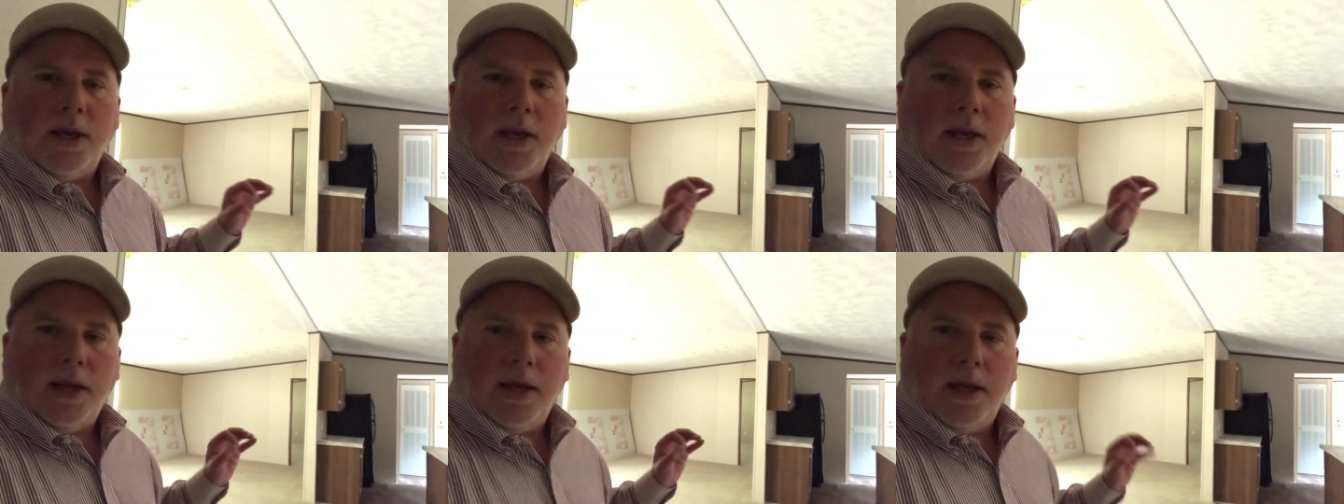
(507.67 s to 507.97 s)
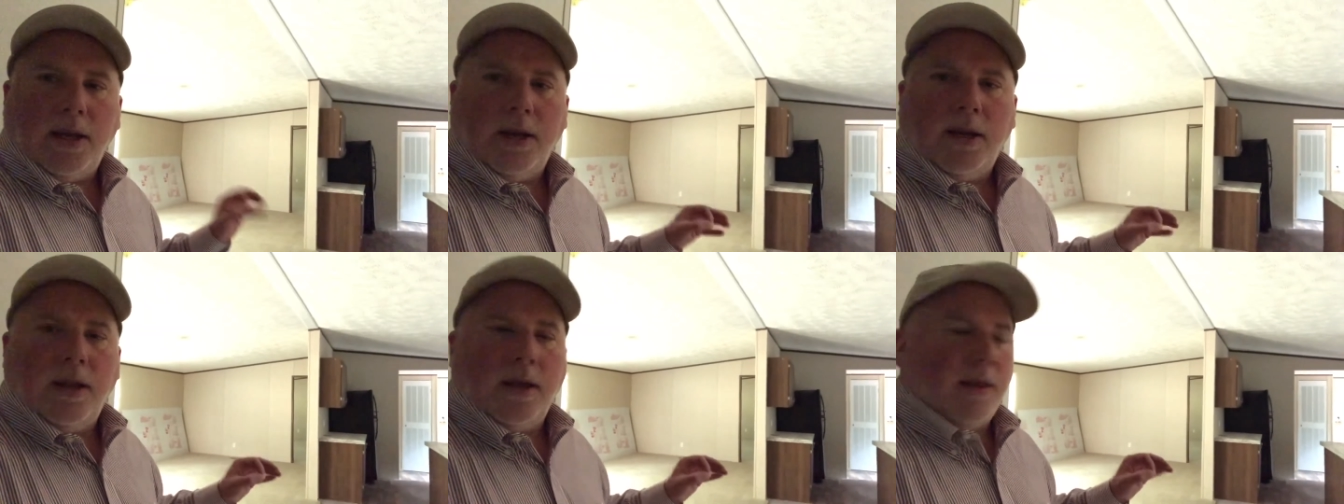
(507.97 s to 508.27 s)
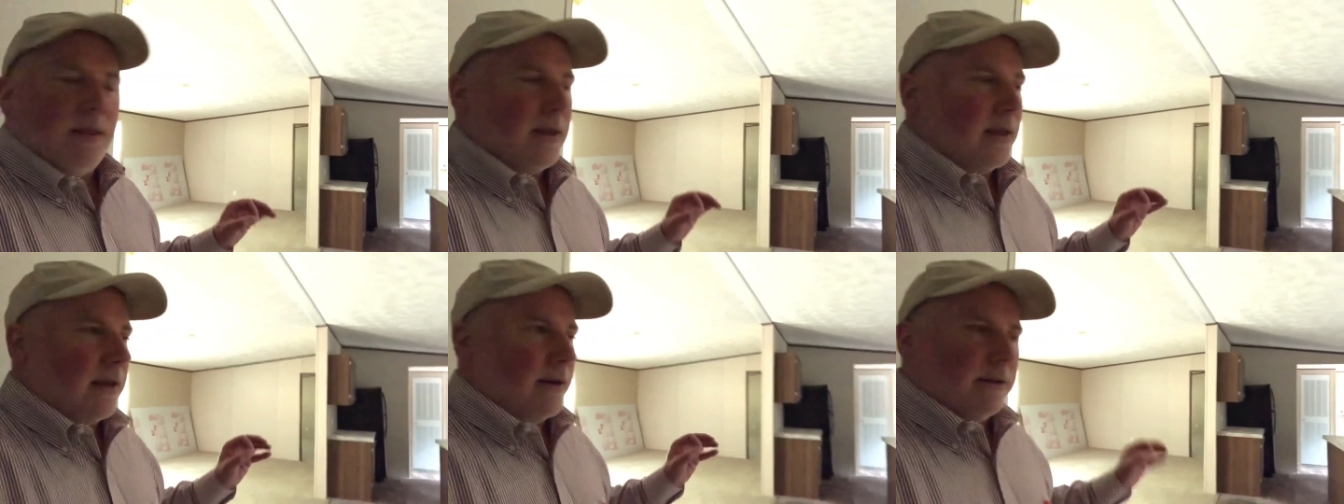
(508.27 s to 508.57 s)

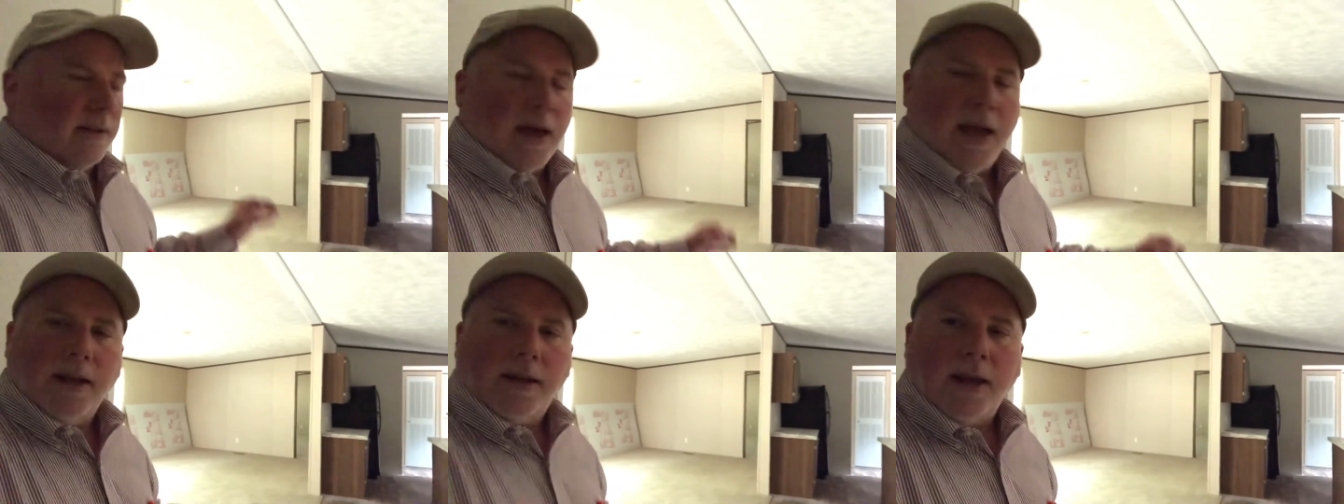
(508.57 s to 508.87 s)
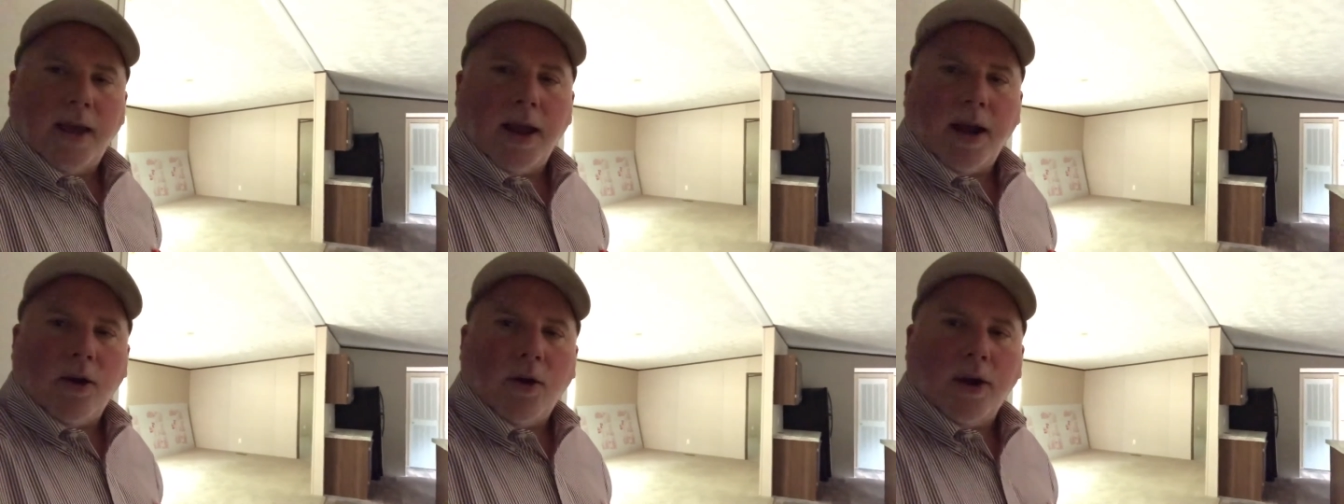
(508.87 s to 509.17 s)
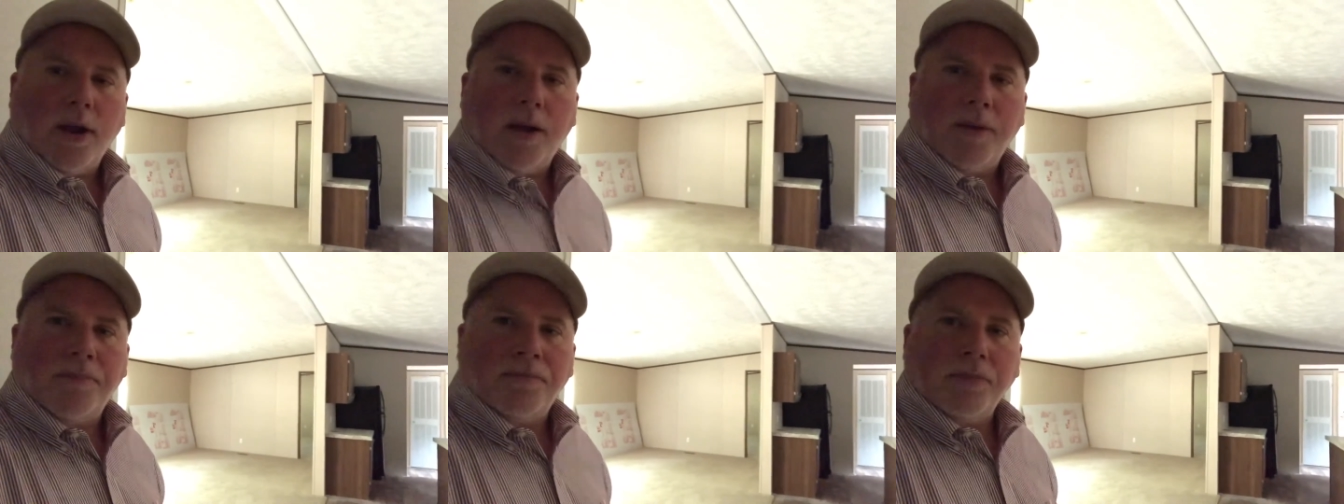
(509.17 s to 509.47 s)
in the Atlanta
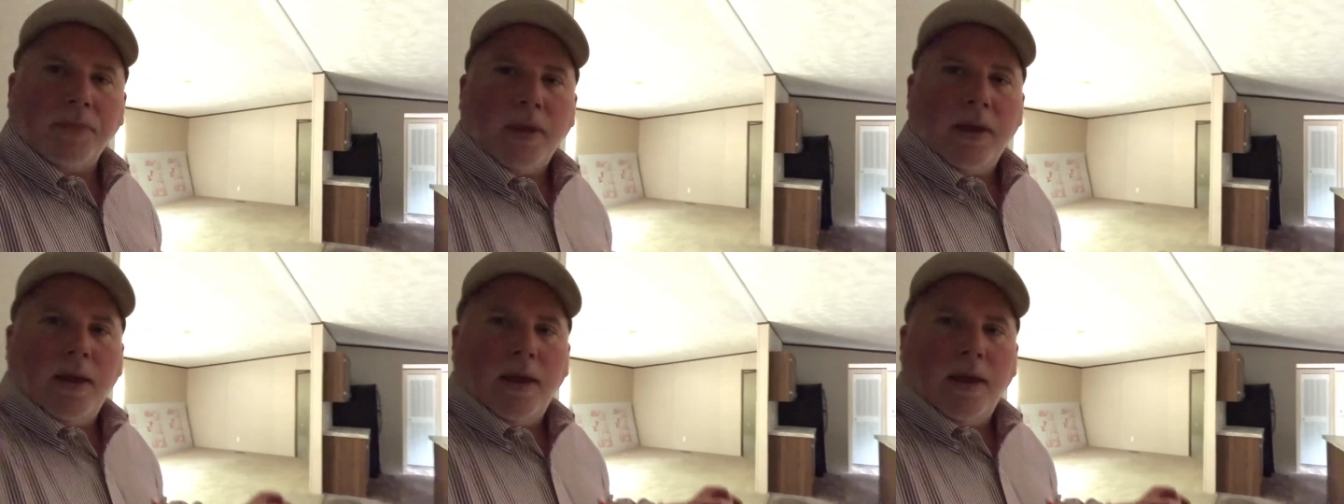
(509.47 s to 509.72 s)
area.